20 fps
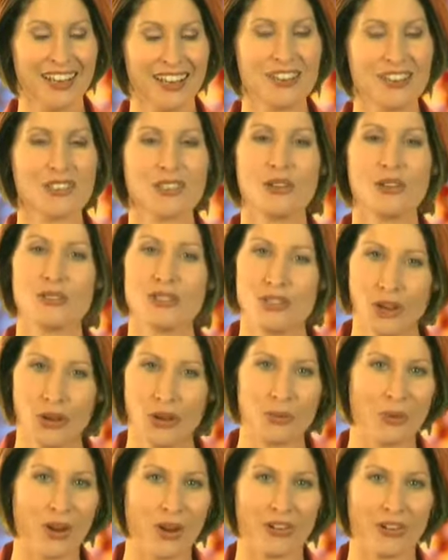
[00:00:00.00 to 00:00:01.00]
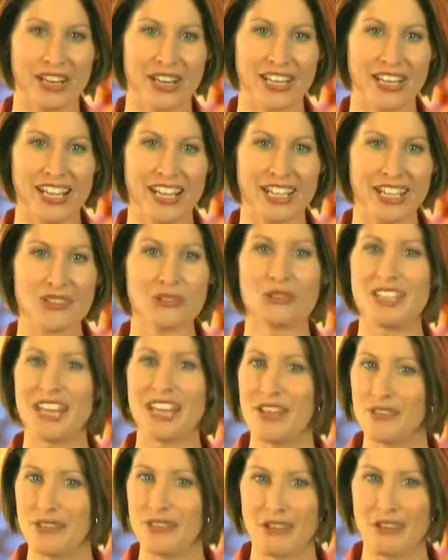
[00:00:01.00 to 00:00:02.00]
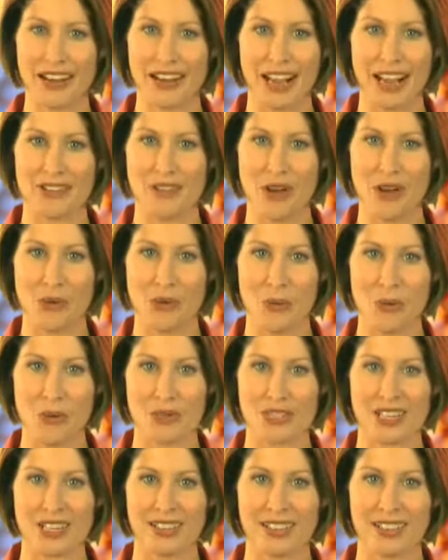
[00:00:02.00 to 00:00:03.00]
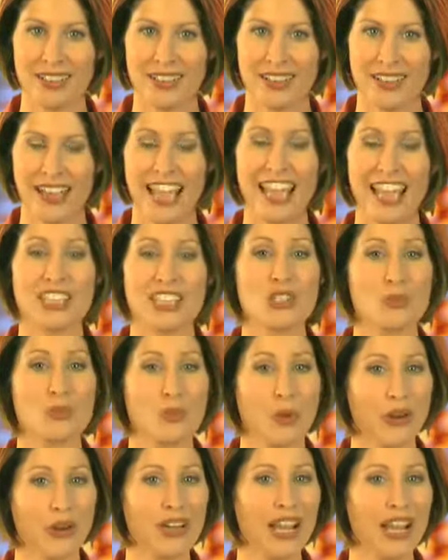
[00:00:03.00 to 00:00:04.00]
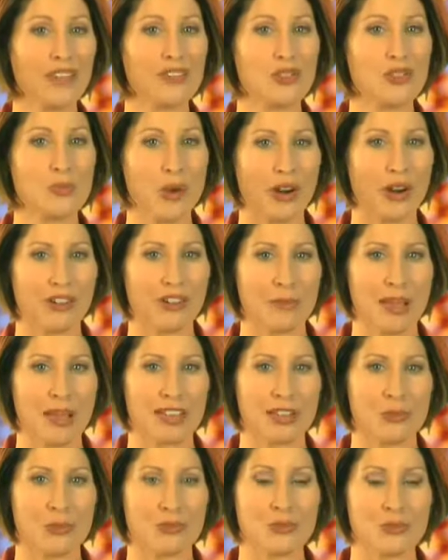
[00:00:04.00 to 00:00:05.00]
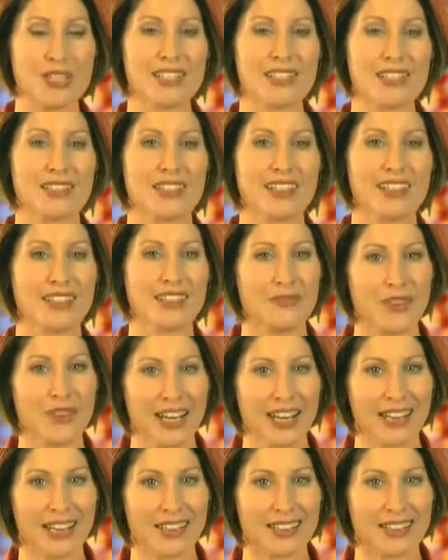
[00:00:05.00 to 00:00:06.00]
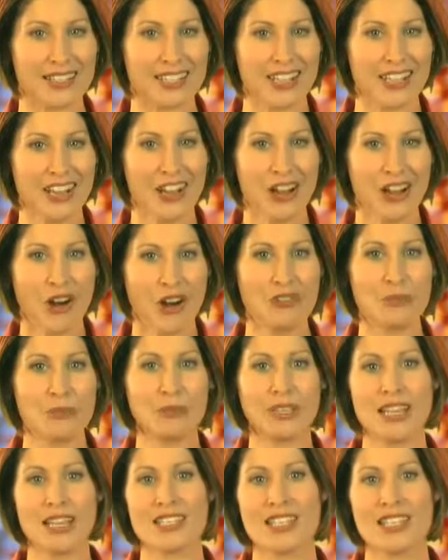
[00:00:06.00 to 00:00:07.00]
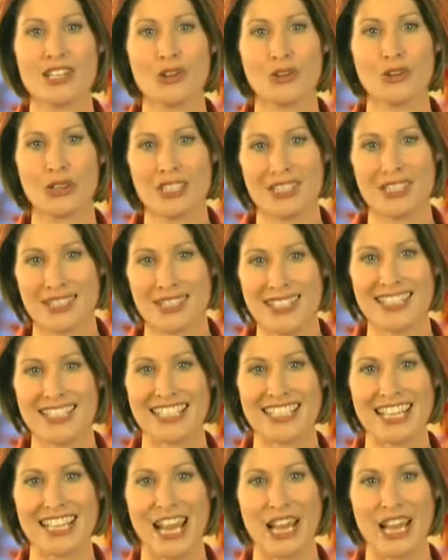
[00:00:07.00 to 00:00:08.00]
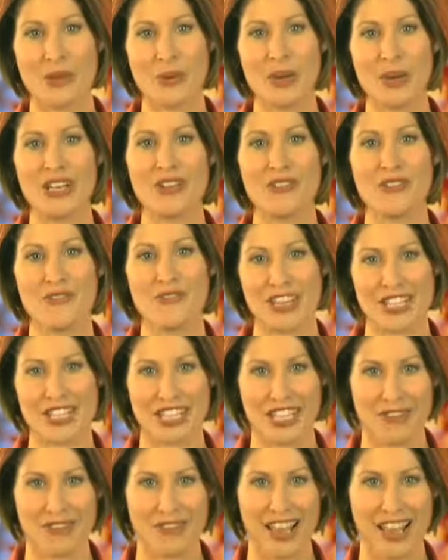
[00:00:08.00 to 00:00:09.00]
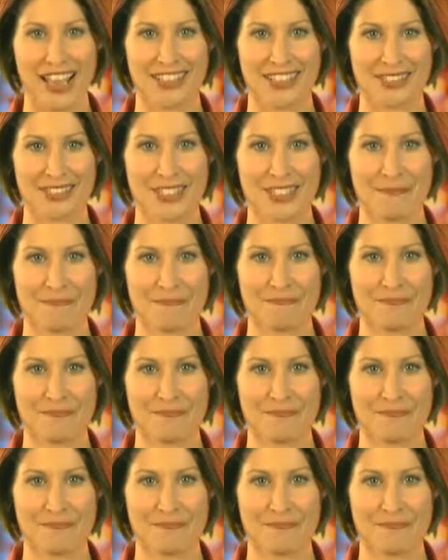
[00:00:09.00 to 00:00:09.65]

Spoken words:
So don't worry, you'll never run out of hot water, and you won't have to worry about the risk and inconvenience of replacing your existing tank when it eventually fails.